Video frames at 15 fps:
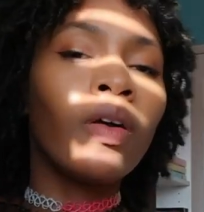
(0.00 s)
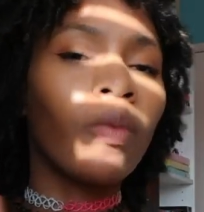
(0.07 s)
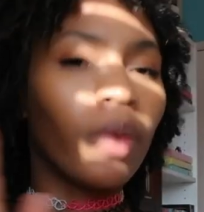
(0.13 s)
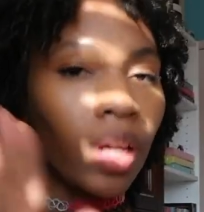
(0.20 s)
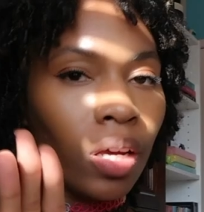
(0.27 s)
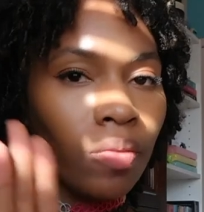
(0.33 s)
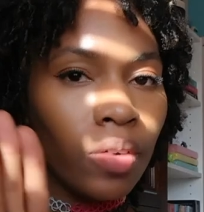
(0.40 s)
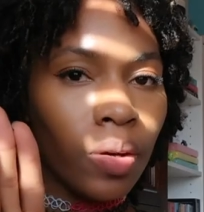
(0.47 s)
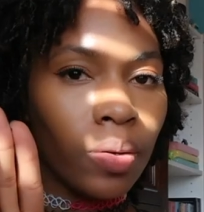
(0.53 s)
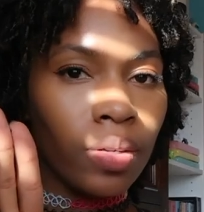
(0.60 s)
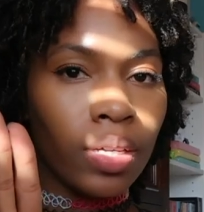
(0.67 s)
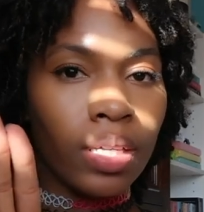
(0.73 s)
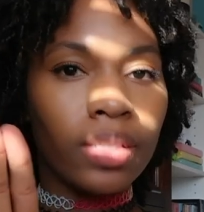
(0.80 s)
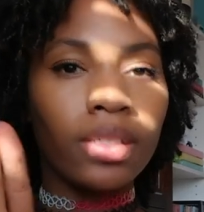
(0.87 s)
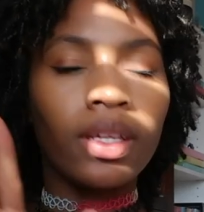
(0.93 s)
What I've
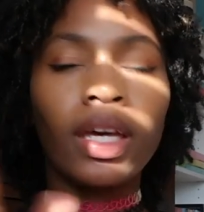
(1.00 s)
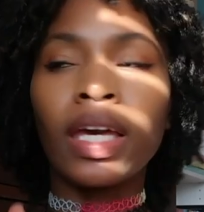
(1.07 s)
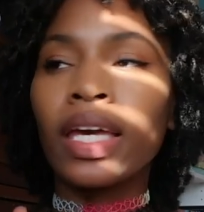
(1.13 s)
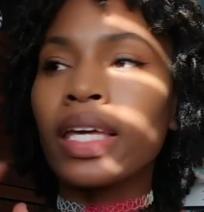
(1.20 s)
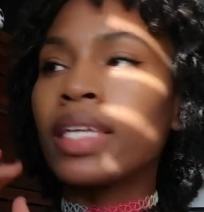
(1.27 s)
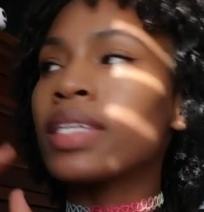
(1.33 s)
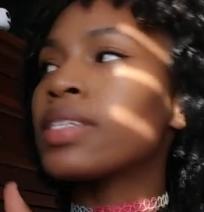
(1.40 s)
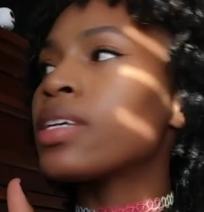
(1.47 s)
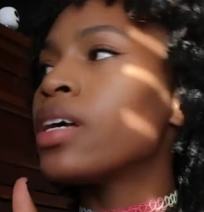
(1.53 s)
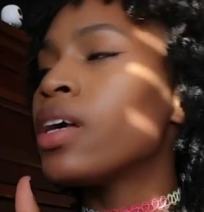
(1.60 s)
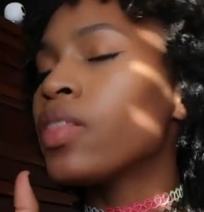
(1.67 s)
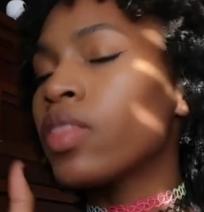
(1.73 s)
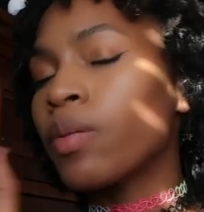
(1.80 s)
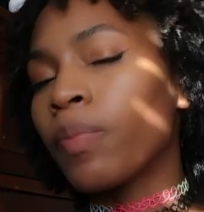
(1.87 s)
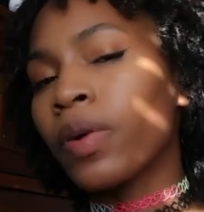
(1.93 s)
noticed is
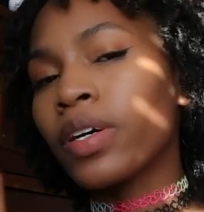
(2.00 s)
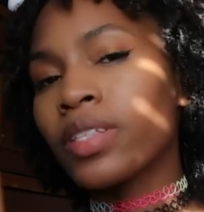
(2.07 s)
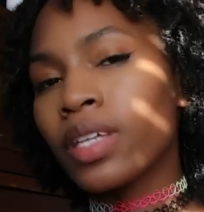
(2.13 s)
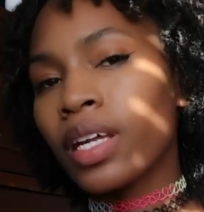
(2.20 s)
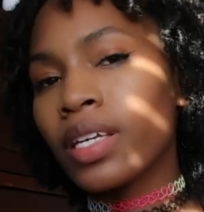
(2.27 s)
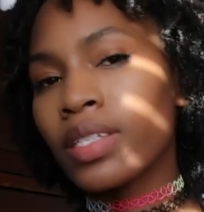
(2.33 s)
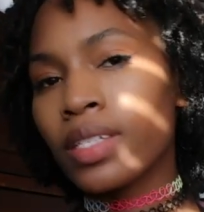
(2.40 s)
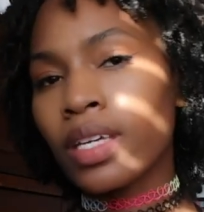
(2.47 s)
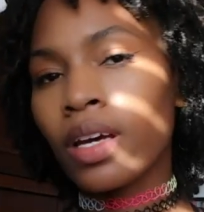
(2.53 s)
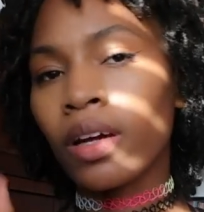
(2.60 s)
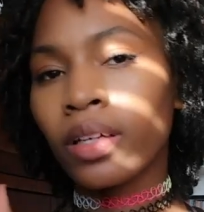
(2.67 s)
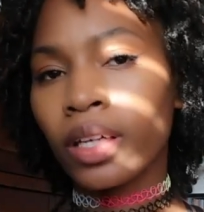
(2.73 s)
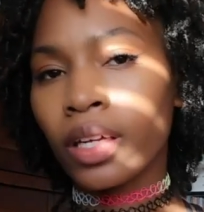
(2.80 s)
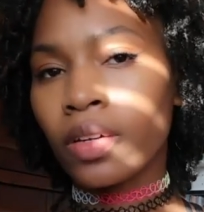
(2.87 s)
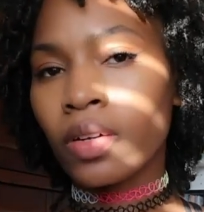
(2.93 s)
the books that I see
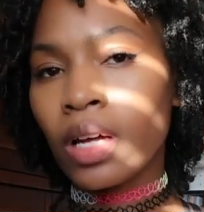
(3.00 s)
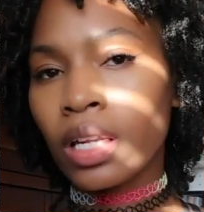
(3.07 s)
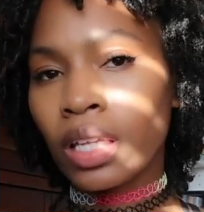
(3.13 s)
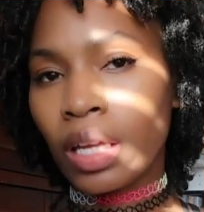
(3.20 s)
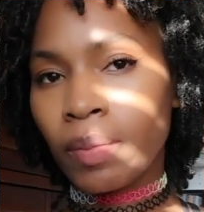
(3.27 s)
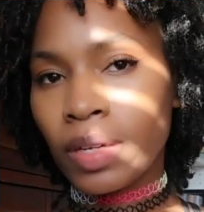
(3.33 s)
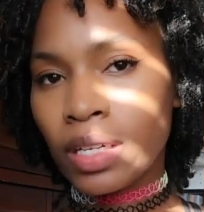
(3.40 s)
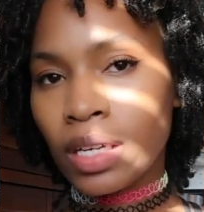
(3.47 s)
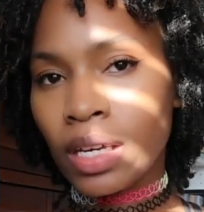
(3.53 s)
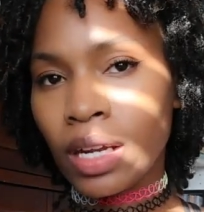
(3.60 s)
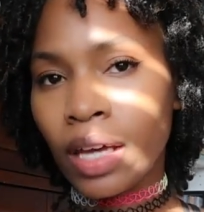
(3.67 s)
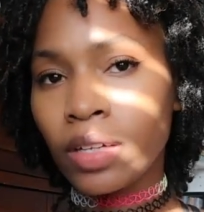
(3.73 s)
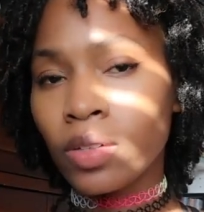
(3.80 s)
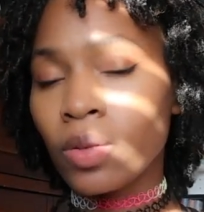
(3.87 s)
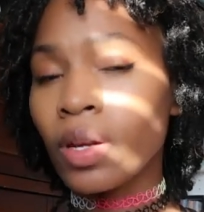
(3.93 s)
on Kindle Unlimited,
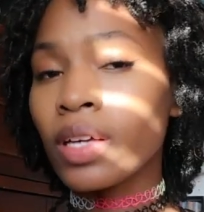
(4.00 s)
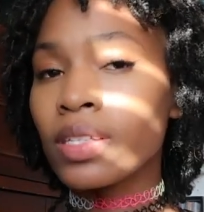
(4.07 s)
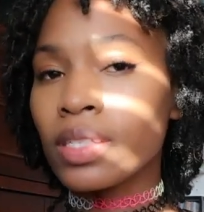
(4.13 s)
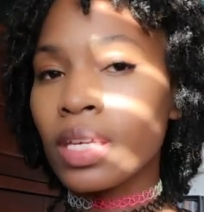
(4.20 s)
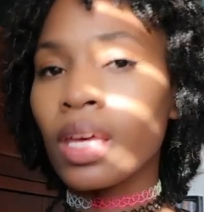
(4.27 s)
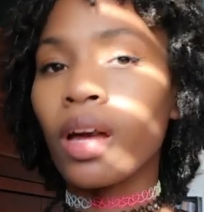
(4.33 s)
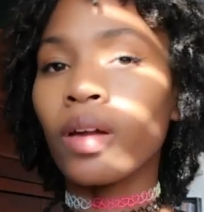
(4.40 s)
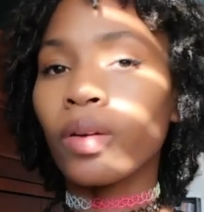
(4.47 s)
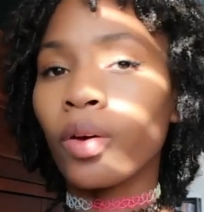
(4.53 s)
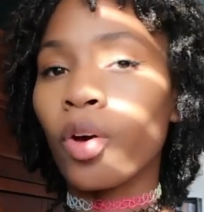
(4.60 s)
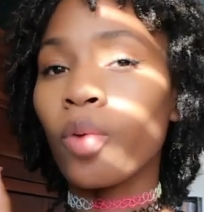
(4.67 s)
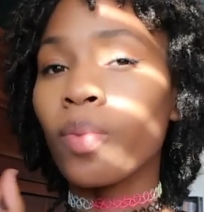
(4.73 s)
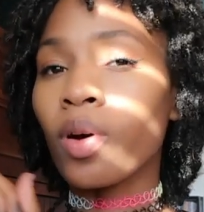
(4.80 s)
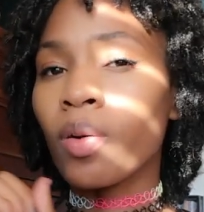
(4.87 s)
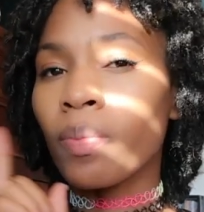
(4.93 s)
I do not see on
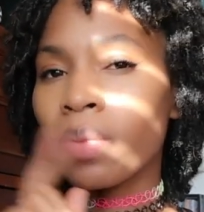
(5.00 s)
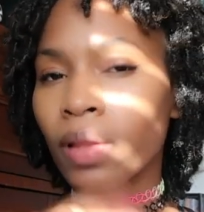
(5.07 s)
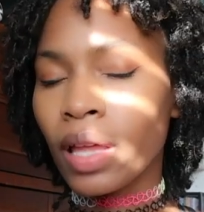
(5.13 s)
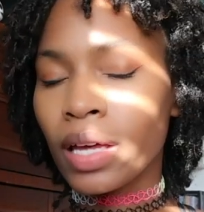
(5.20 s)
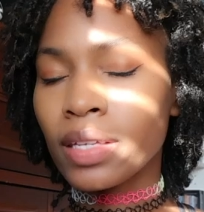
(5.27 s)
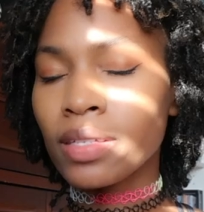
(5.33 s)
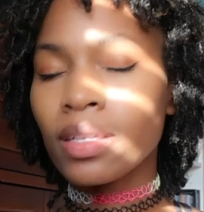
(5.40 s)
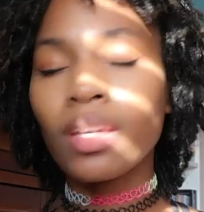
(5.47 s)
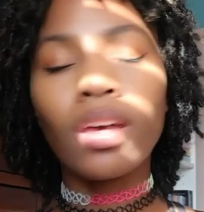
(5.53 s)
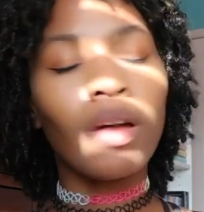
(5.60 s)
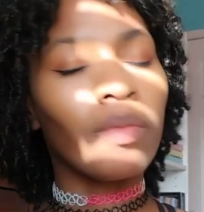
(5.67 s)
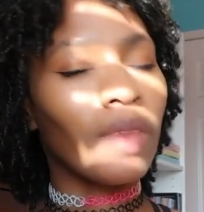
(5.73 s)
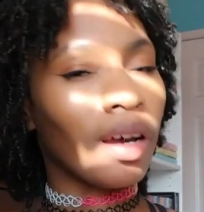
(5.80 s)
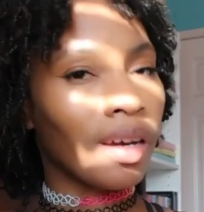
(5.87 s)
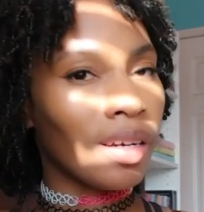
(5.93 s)
Kobo Plus.
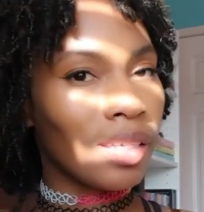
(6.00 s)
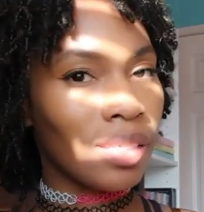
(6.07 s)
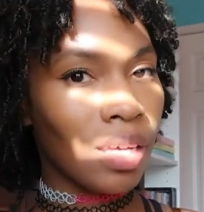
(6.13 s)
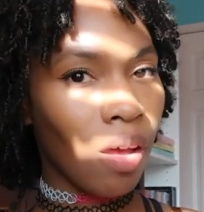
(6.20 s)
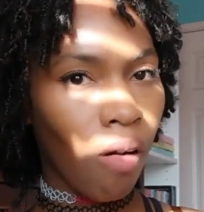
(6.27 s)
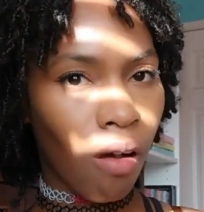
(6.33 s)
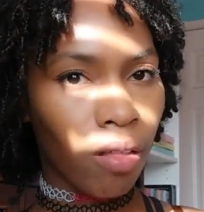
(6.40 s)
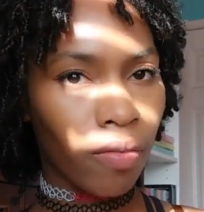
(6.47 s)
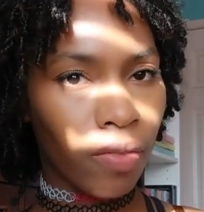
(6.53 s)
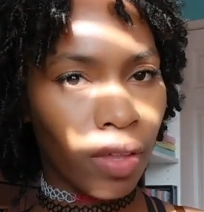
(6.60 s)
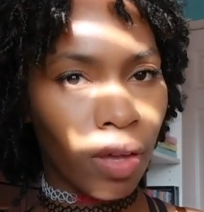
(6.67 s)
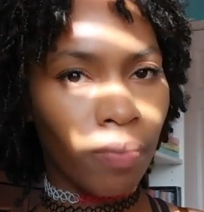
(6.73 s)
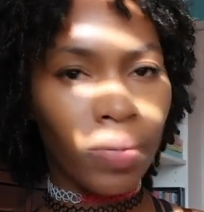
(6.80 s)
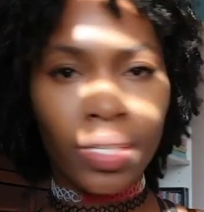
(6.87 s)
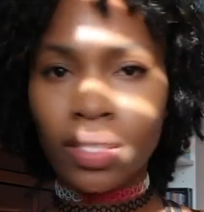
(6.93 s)
I'm not going to say all of
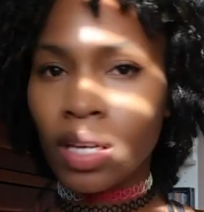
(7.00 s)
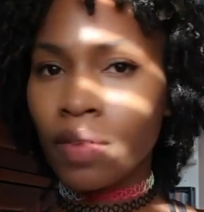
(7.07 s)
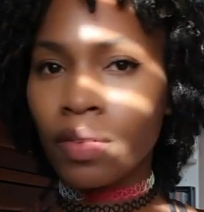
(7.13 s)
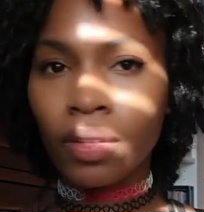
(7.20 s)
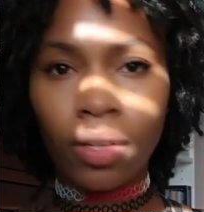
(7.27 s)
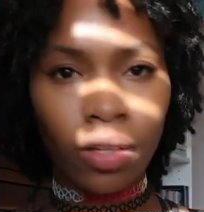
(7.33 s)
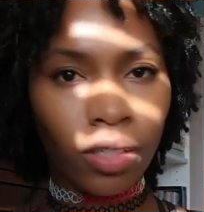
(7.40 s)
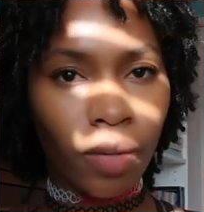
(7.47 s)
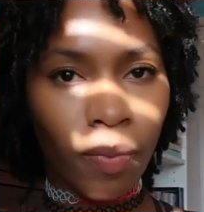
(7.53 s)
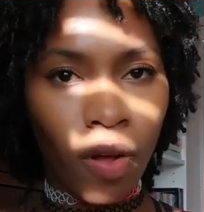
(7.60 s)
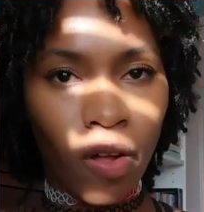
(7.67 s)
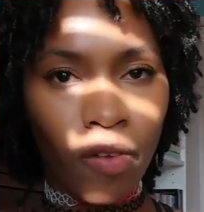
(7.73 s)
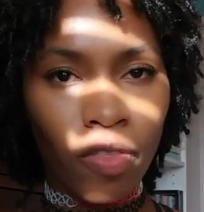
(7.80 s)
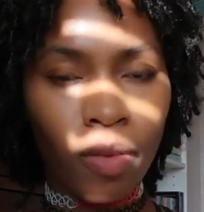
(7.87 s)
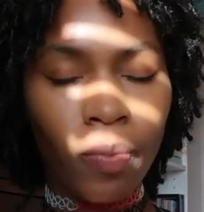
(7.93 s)
them because I haven't looked up
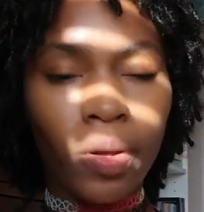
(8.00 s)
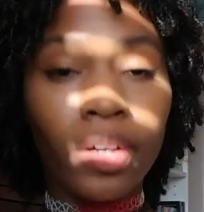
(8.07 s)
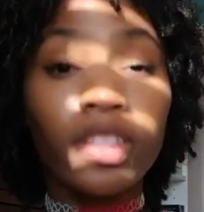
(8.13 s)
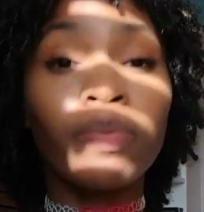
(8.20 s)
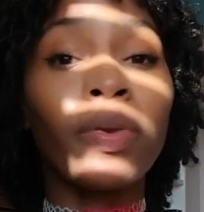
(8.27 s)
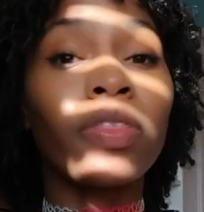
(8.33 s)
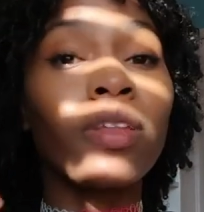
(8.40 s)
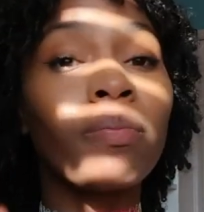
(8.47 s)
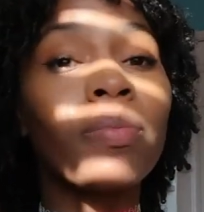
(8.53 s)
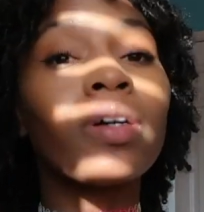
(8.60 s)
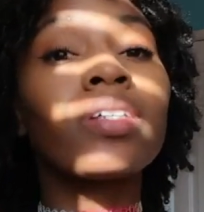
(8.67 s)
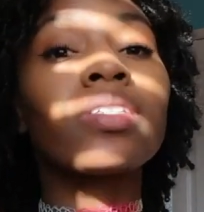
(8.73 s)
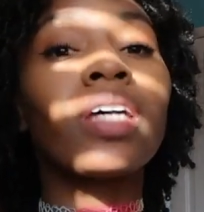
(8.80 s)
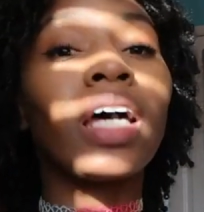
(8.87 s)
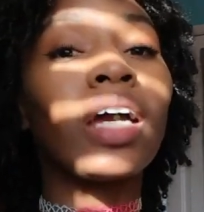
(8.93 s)
all of the books, but the
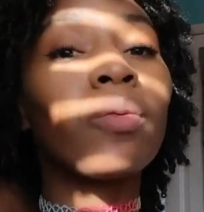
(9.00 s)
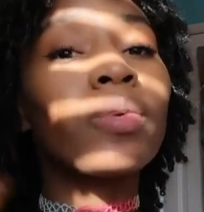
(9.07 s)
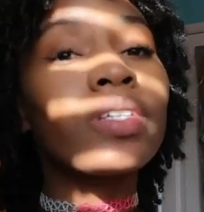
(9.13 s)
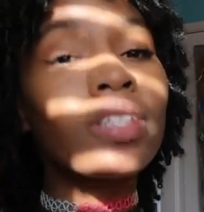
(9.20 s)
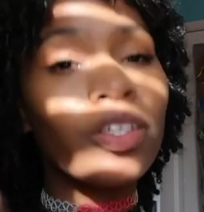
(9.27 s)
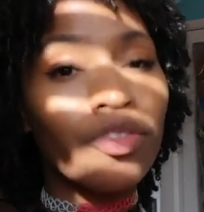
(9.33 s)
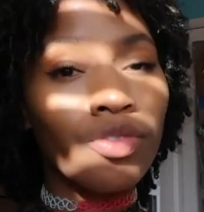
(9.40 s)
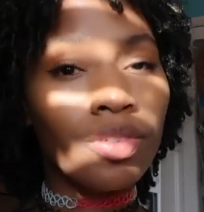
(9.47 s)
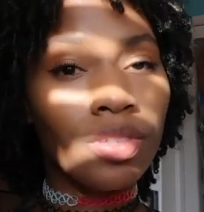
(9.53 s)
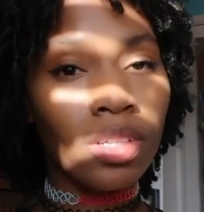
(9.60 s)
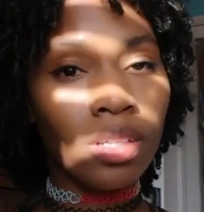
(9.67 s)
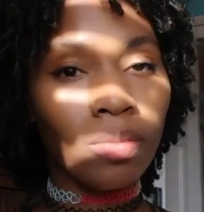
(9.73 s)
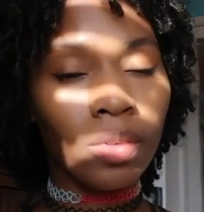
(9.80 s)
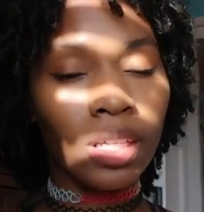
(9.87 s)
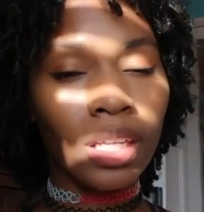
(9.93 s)
books that I was interested
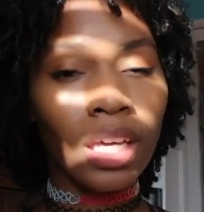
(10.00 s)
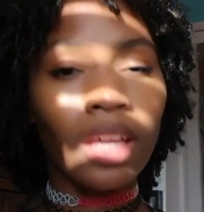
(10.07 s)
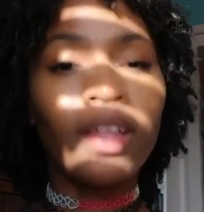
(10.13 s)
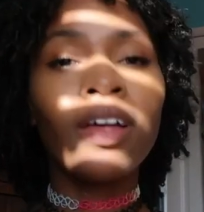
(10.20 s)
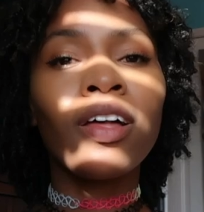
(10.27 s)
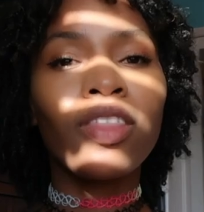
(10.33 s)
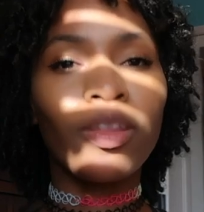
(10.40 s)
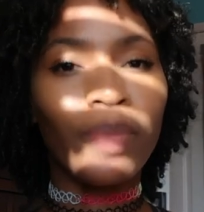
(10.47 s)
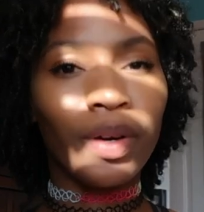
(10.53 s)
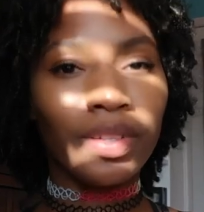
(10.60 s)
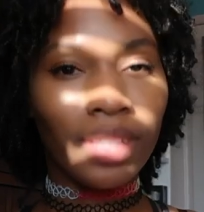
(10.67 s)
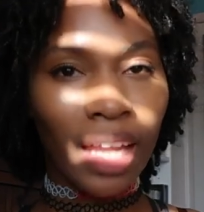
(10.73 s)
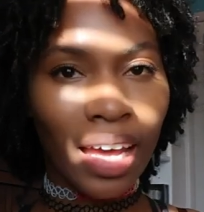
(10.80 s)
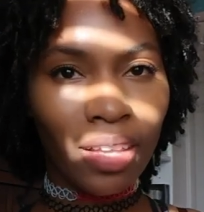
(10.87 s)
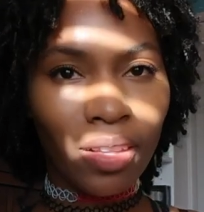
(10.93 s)
in reading, the books
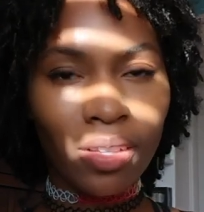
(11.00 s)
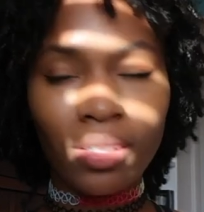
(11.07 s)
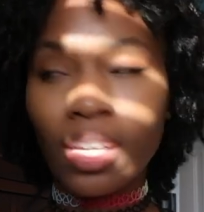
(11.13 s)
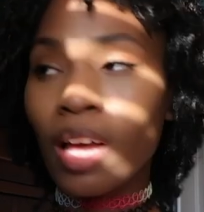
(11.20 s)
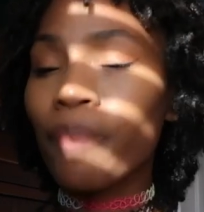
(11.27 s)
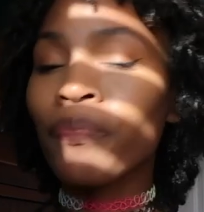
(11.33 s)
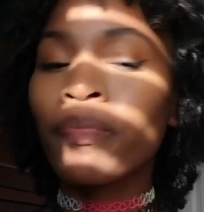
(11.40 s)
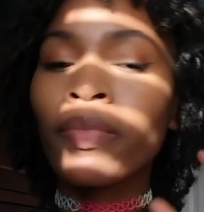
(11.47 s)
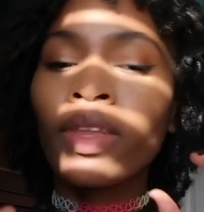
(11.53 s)
that I looked up,